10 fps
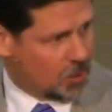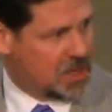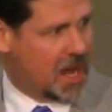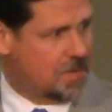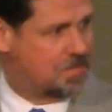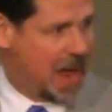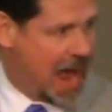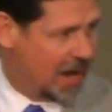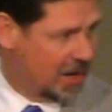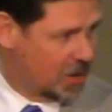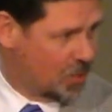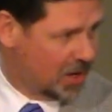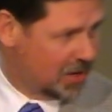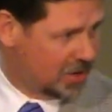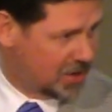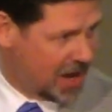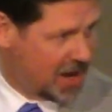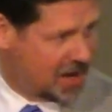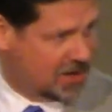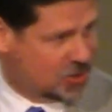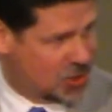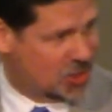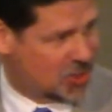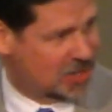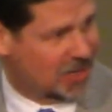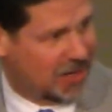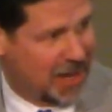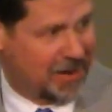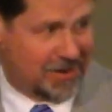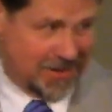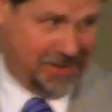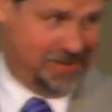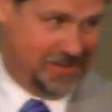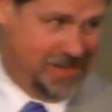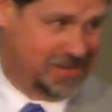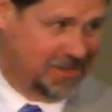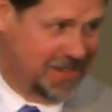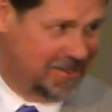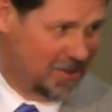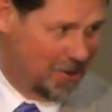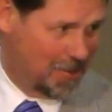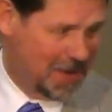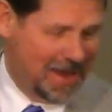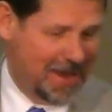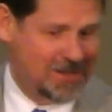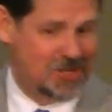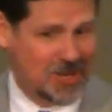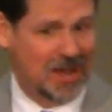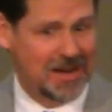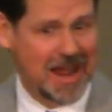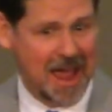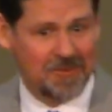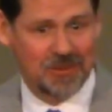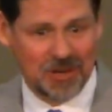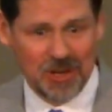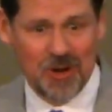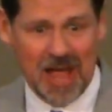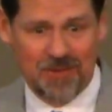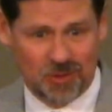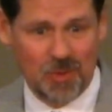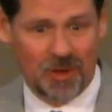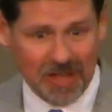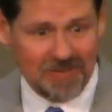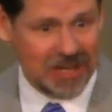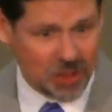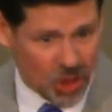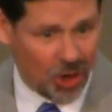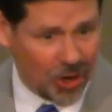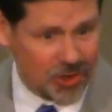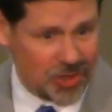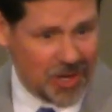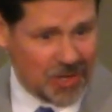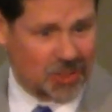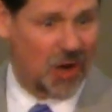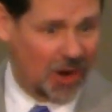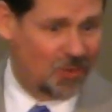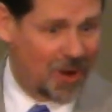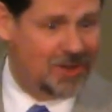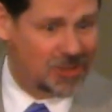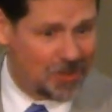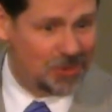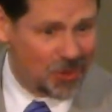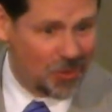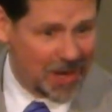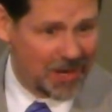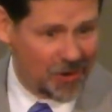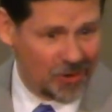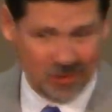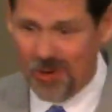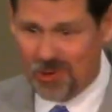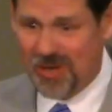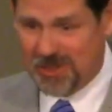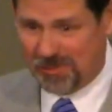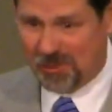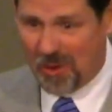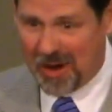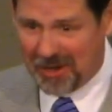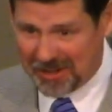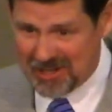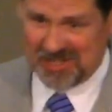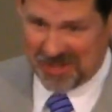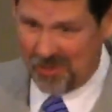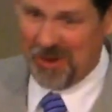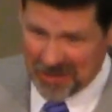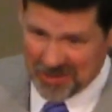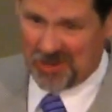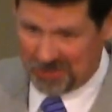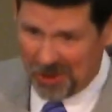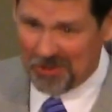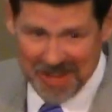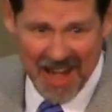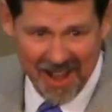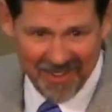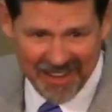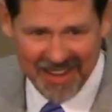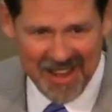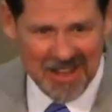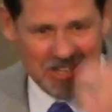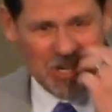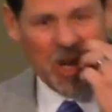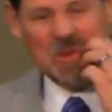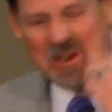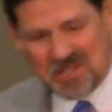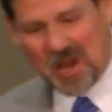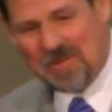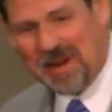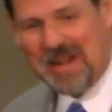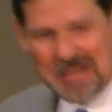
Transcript: We got a paddling one day, and she sent the letter, and I didn't take the letter home. And Sunday afternoon, after we were leaving church, Jerry runs up to the window, because those were days before air conditioning, the windows are rolled down, and Jerry runs up and